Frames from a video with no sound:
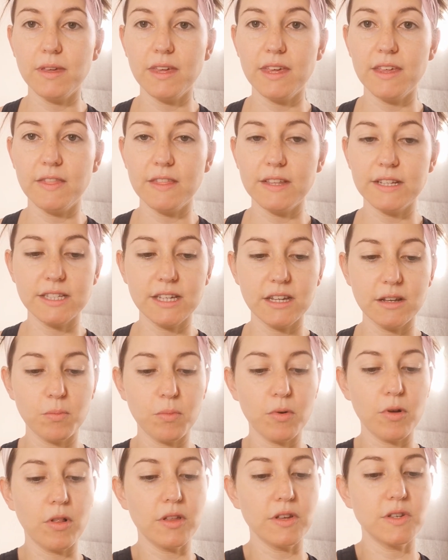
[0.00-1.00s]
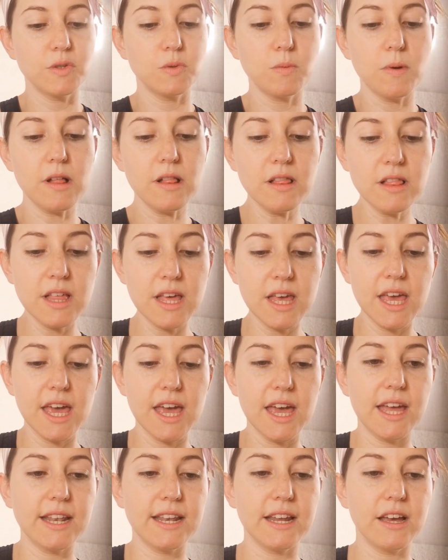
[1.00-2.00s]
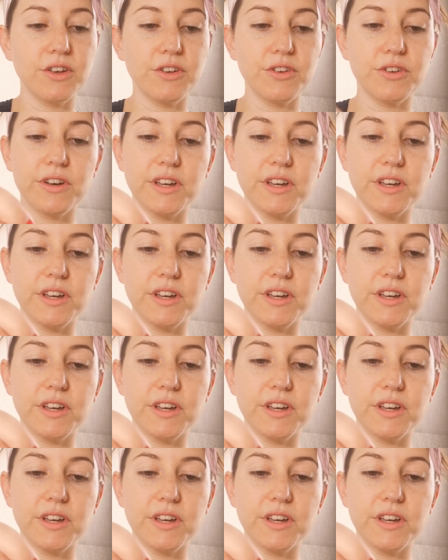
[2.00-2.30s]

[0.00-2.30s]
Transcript: in the tint bowl as well, and now you're